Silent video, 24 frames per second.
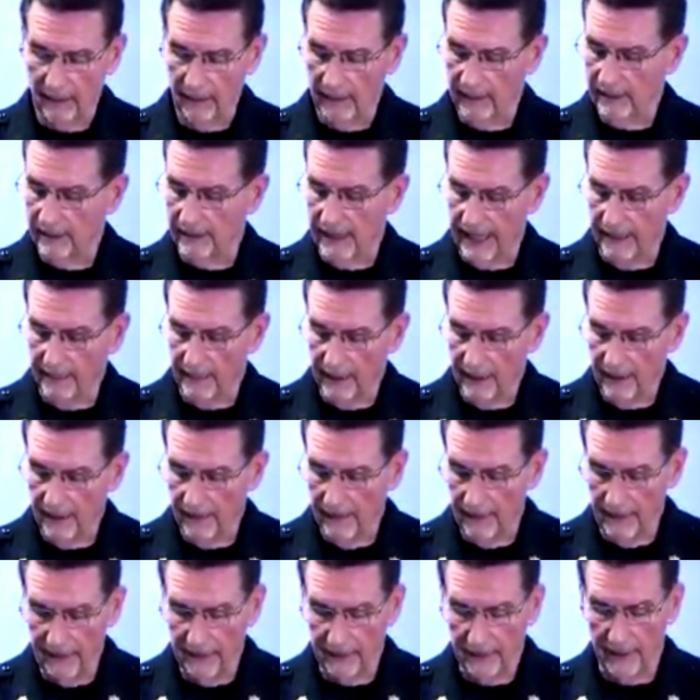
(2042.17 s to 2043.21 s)
Examiner
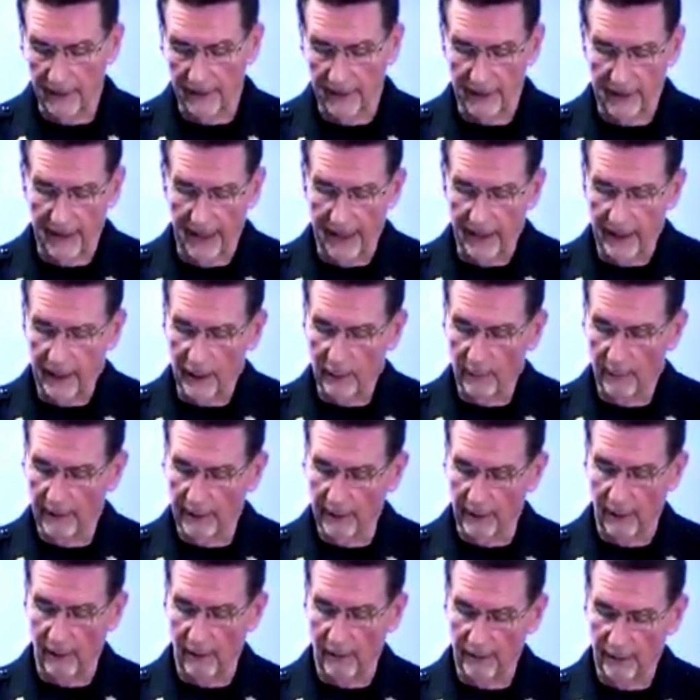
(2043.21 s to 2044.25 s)
to discuss the
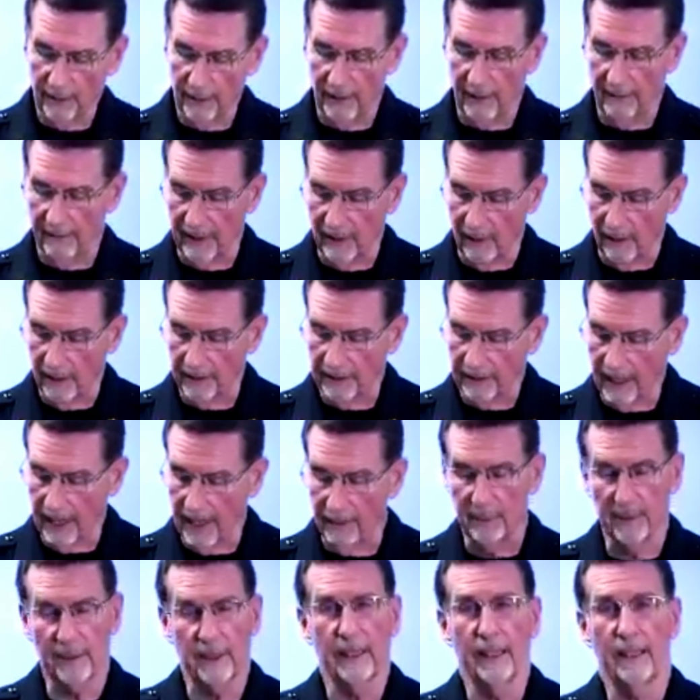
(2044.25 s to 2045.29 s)
results of the
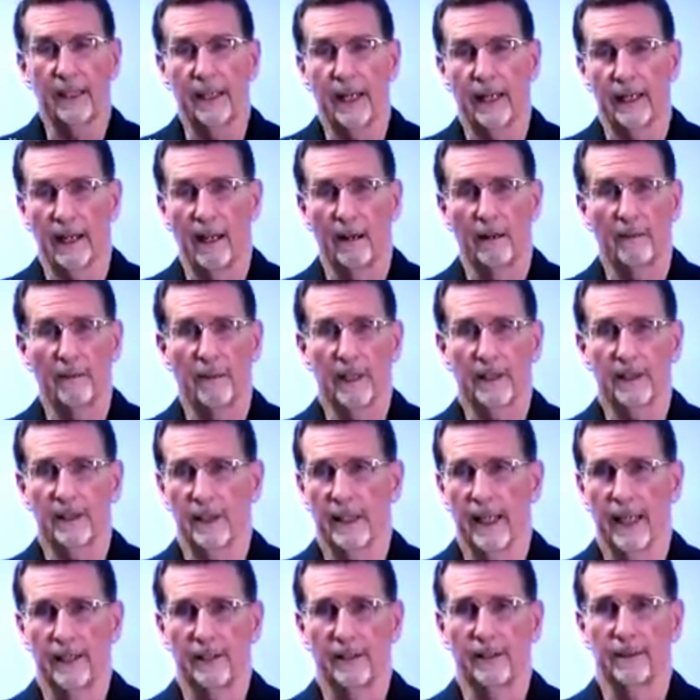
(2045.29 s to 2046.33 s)
autopsy and our
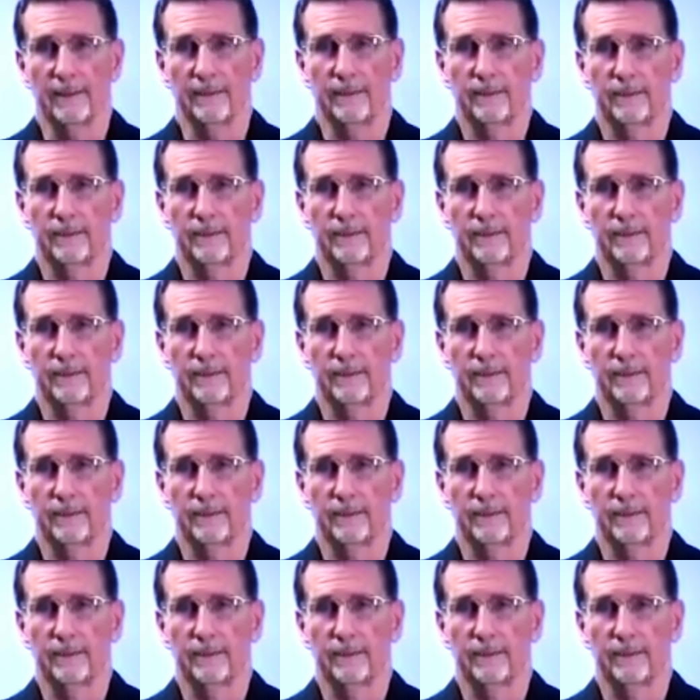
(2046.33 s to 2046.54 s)
investigation.